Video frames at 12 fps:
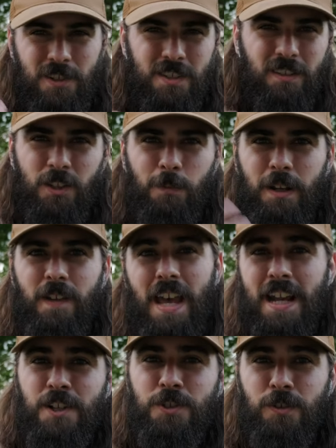It's just a little bit of
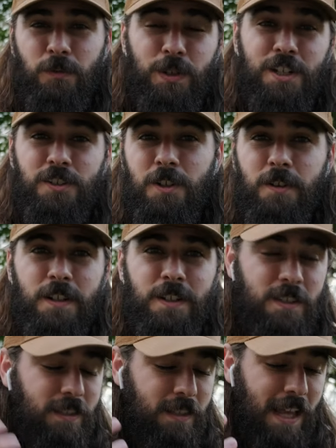extra
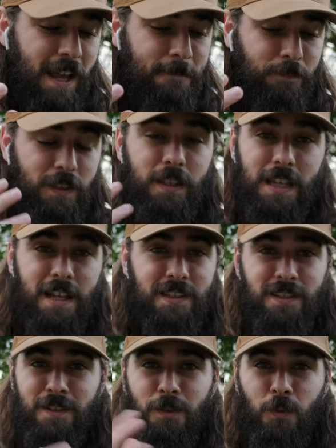reassurance that
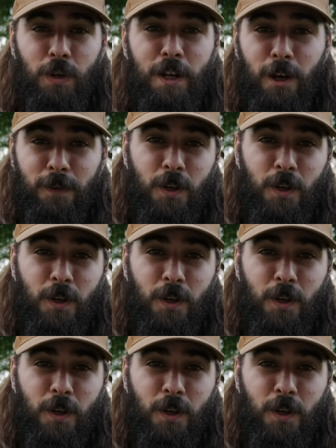yes, we are